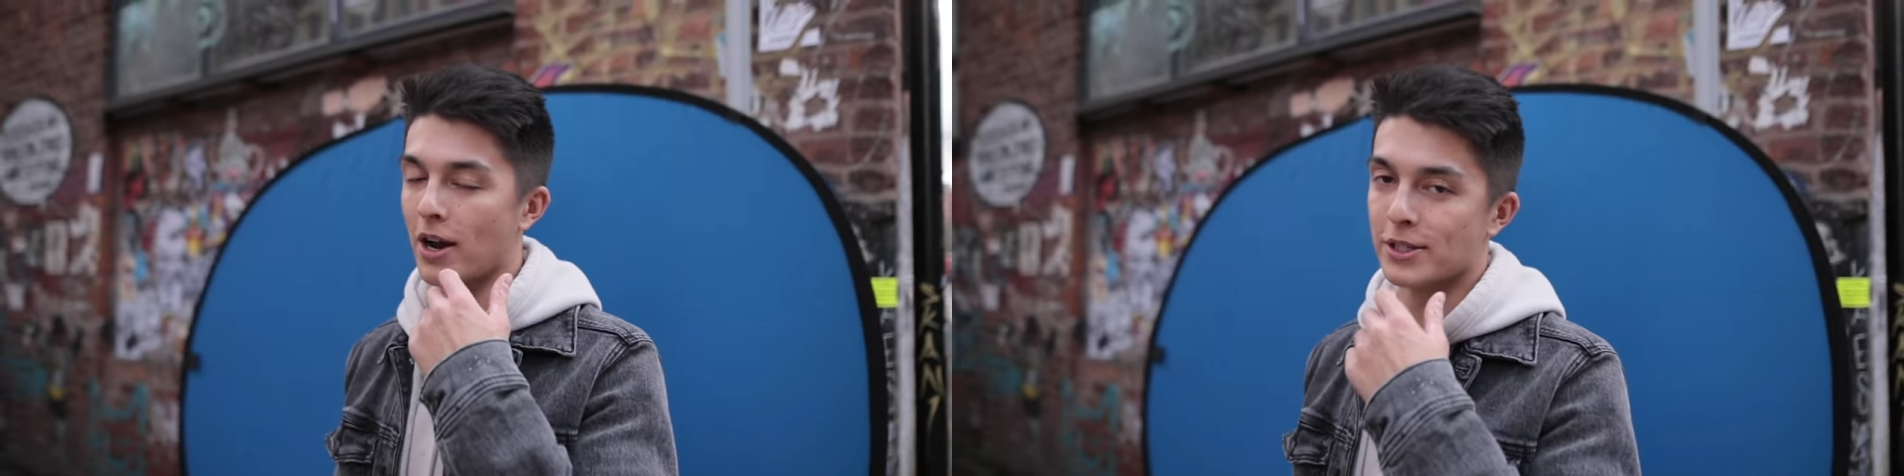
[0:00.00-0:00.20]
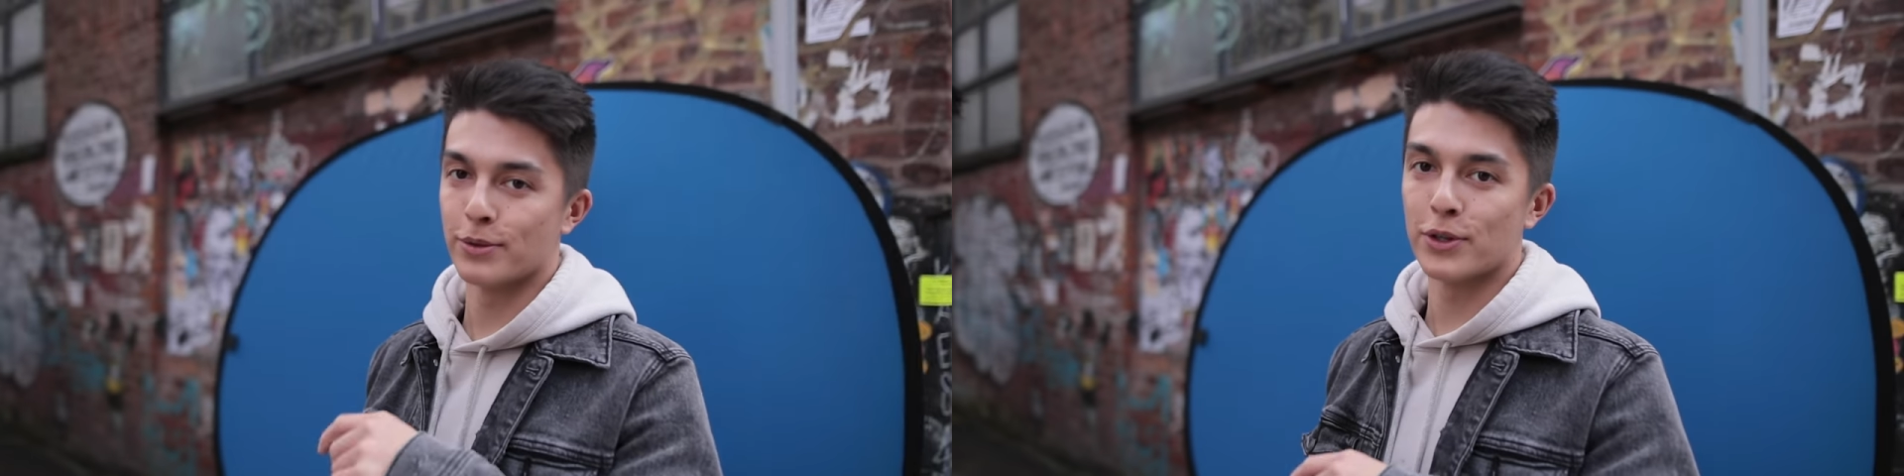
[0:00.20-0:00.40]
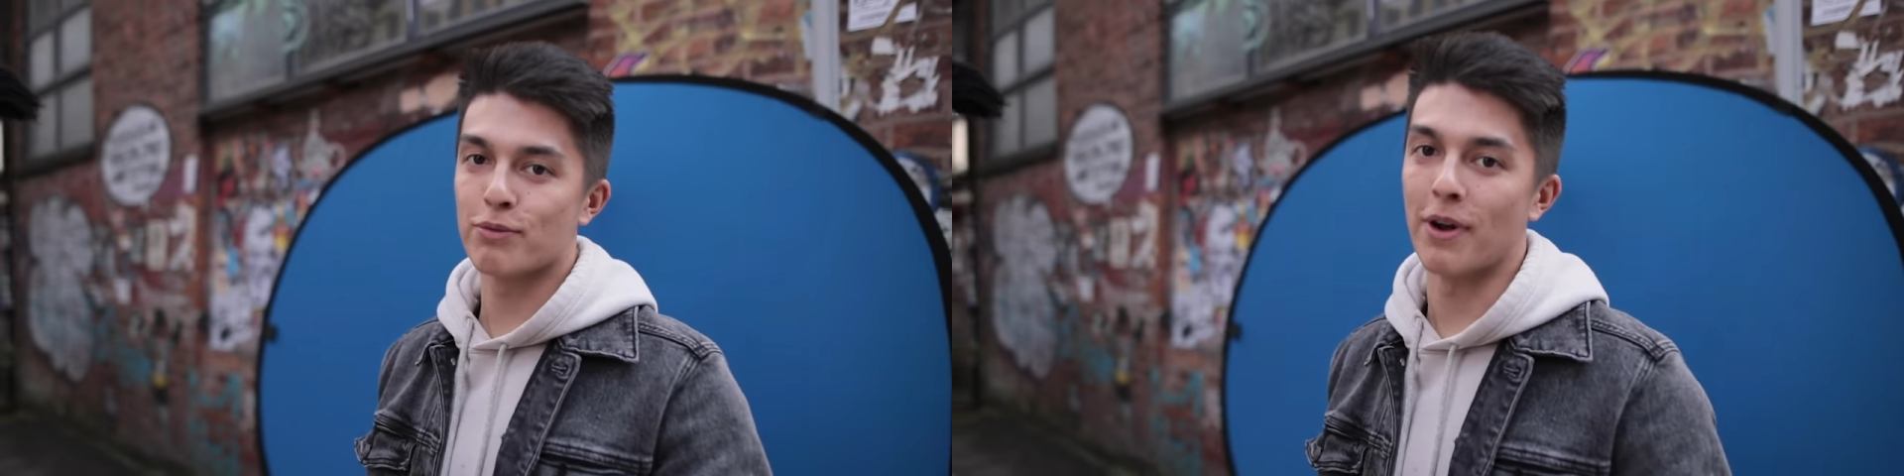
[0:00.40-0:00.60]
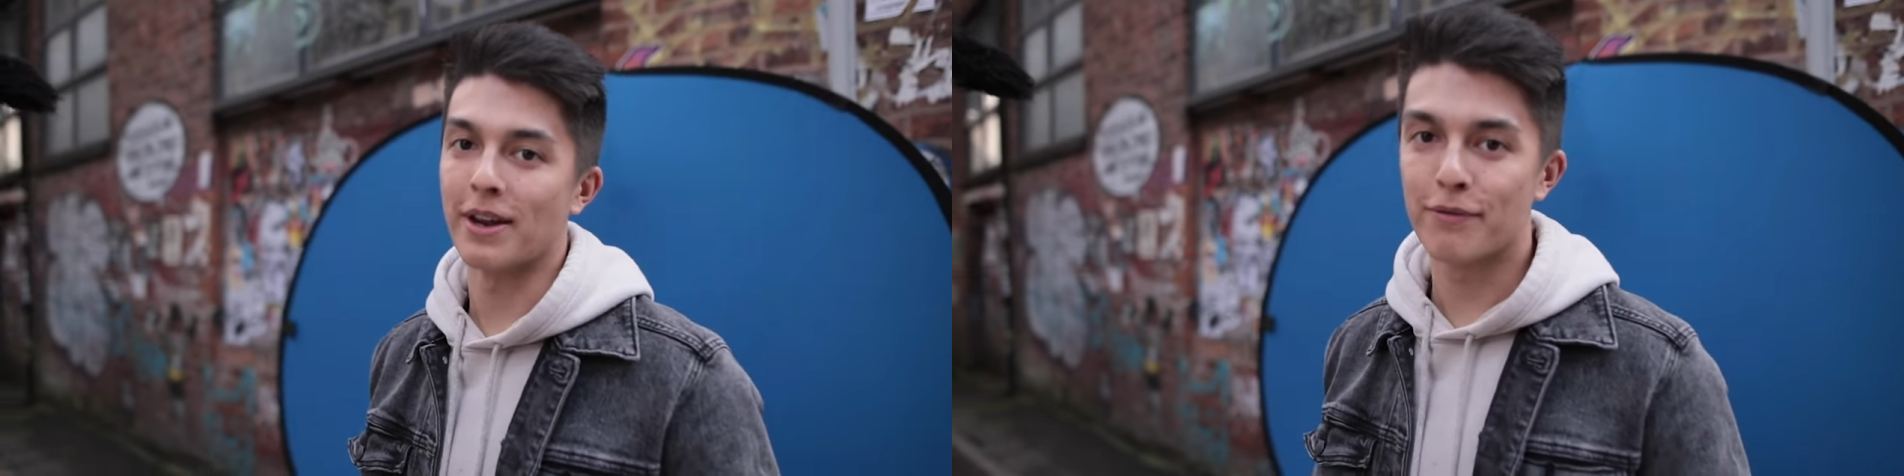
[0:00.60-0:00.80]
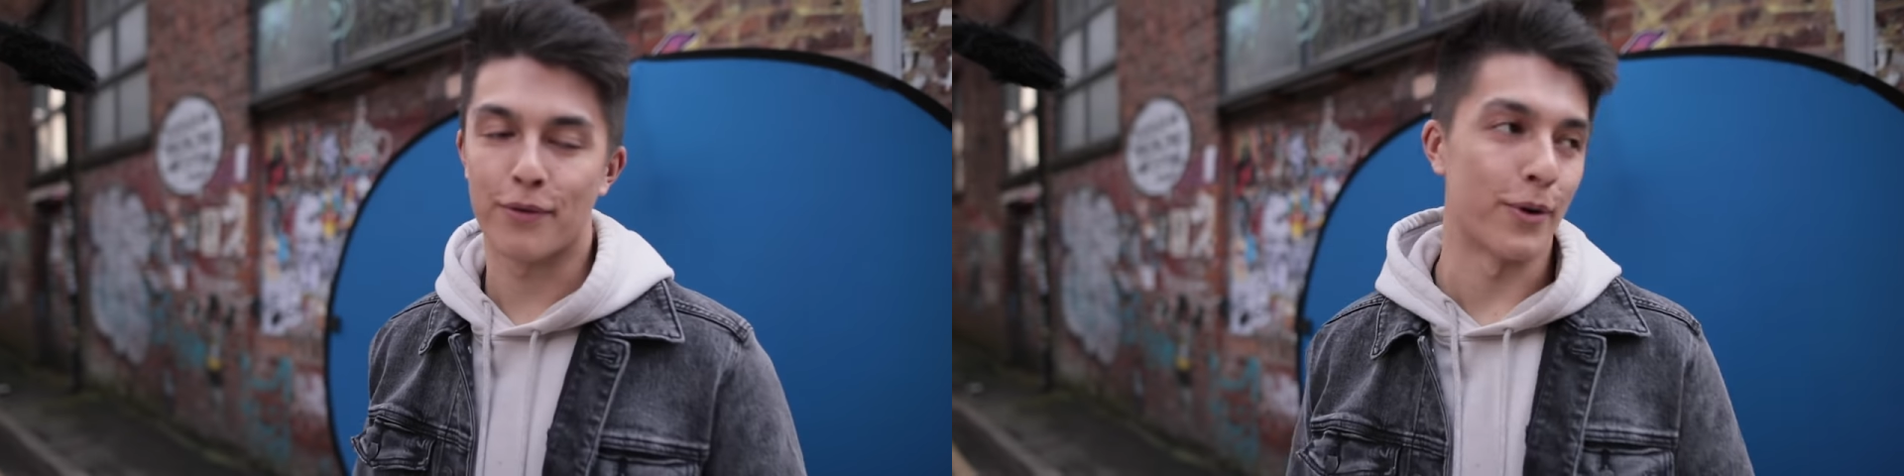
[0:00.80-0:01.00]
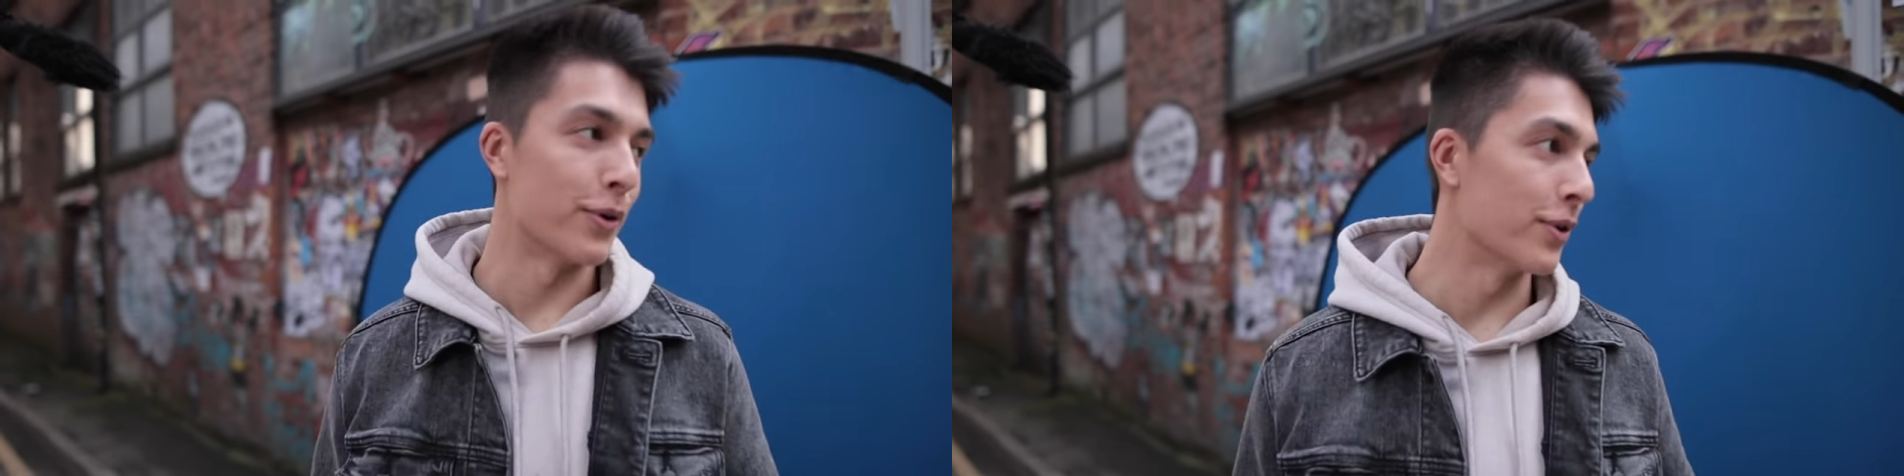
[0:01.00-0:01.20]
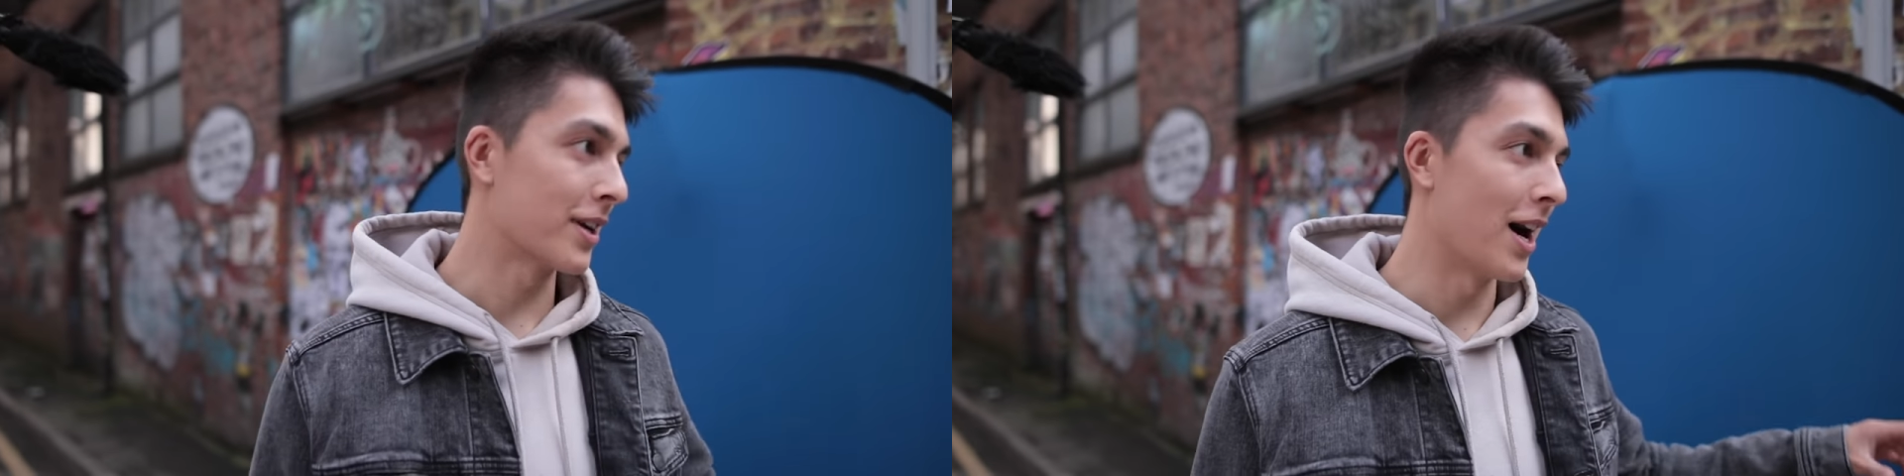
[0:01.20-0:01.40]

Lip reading: All right, so we're just running through